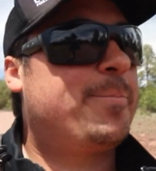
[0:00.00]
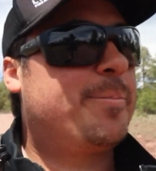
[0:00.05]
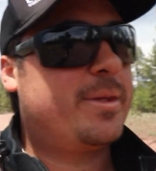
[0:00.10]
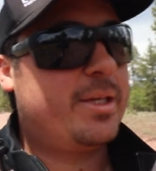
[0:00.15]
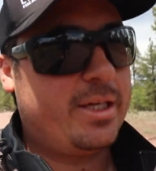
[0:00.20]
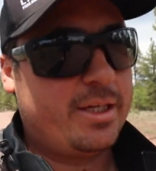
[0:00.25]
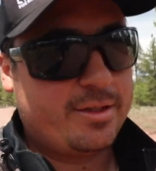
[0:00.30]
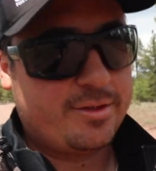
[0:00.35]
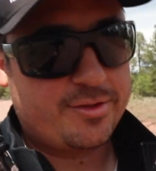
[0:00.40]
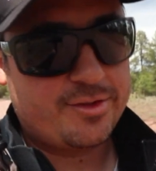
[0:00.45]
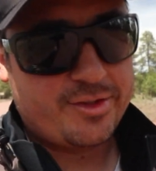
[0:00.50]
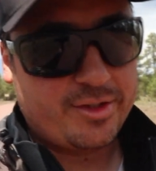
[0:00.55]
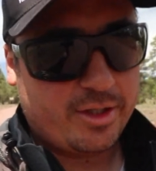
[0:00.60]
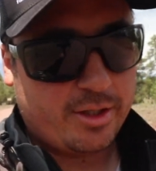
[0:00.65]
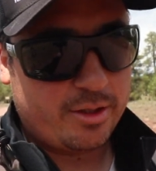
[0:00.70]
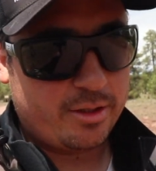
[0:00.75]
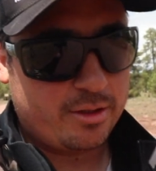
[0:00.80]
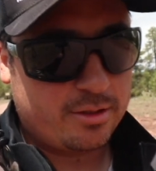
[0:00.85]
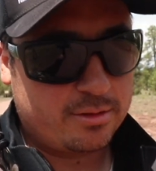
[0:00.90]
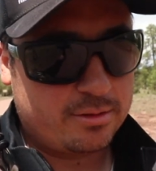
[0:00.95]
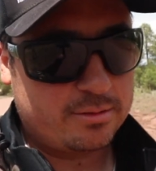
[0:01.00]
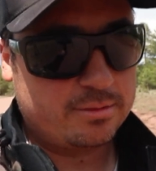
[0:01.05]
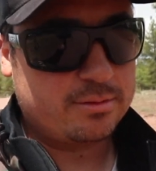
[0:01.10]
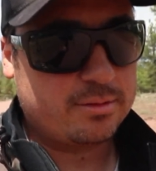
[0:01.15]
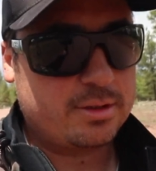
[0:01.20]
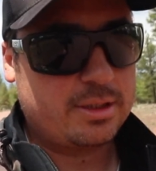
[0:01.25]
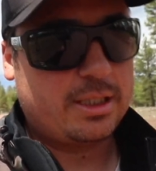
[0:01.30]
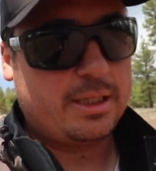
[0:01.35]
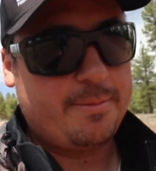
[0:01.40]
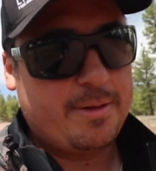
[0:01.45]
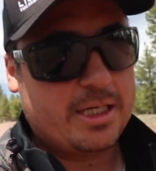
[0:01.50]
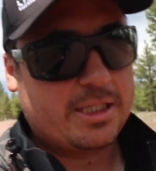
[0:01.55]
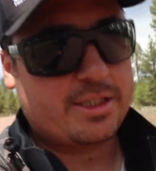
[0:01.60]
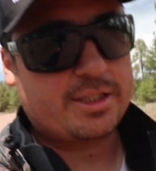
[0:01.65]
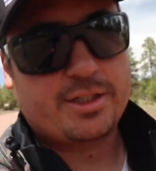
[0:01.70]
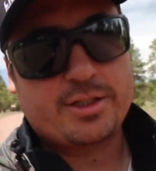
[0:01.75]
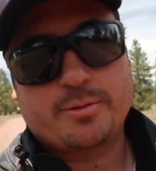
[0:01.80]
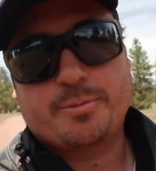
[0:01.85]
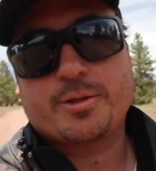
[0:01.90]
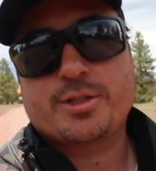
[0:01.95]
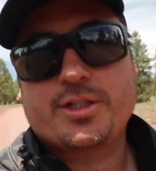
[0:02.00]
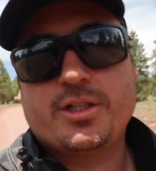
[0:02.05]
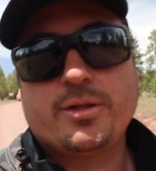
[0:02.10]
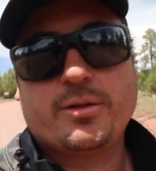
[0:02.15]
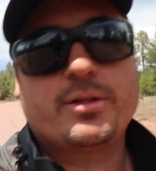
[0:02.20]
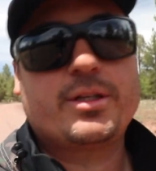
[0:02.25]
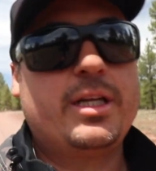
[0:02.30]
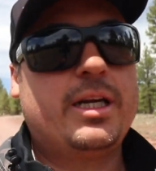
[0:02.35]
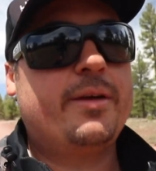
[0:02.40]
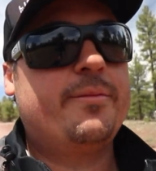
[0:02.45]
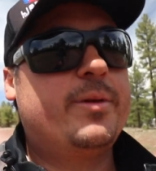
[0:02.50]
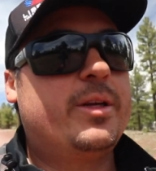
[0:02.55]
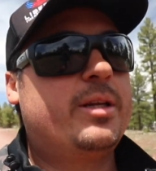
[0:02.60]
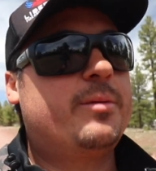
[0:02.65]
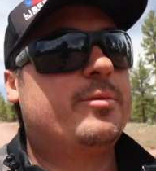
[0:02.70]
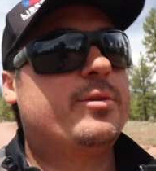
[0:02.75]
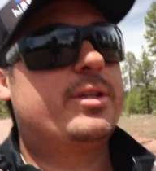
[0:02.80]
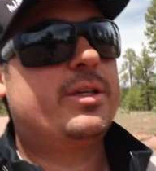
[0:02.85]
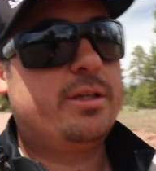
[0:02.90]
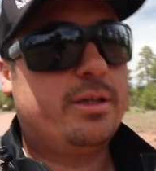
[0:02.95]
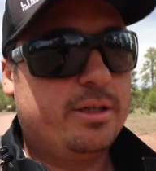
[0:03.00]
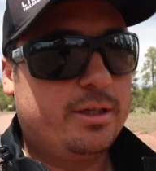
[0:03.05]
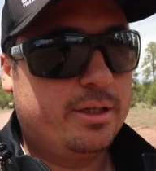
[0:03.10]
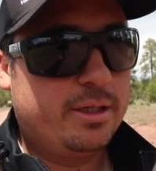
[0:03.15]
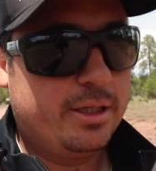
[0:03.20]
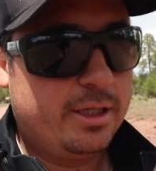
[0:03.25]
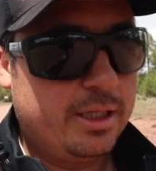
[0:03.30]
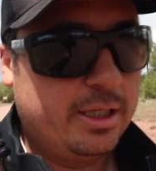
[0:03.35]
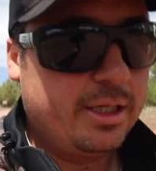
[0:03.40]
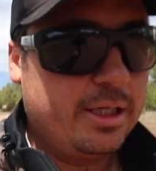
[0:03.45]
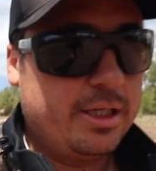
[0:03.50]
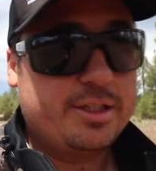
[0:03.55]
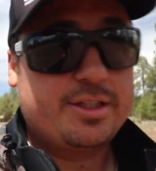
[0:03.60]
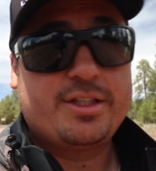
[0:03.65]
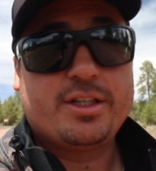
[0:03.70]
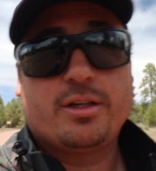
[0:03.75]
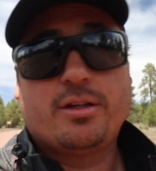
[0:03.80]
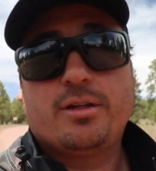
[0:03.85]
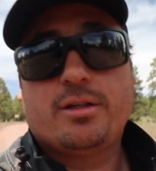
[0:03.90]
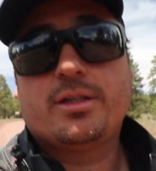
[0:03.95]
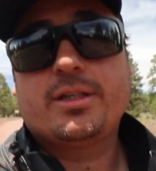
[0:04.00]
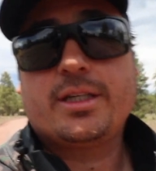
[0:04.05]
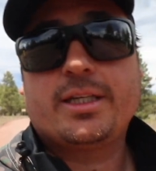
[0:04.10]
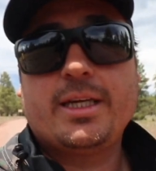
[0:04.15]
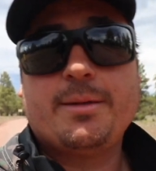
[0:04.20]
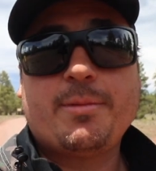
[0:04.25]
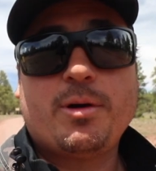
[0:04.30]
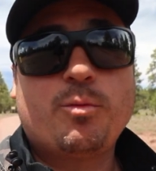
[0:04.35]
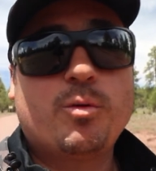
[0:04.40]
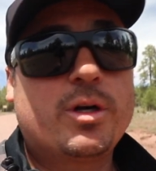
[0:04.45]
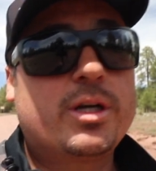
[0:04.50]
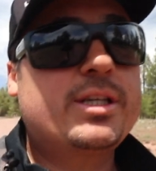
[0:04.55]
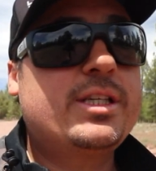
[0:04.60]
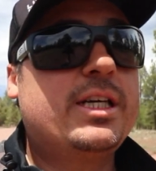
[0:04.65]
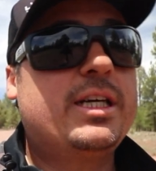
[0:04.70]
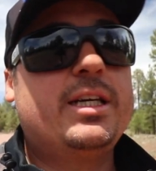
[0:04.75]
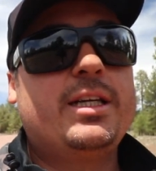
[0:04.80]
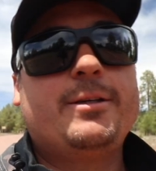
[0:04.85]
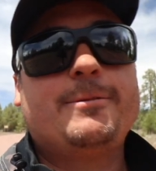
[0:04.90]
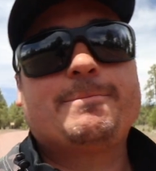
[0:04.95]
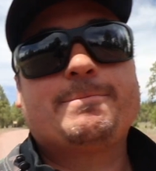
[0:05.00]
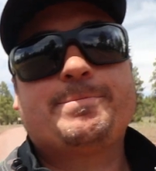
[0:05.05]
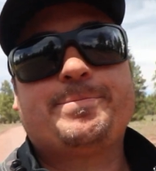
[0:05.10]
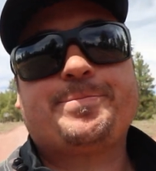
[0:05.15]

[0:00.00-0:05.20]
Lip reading: And so I'm actually super stoked that I've been able to still get my work done,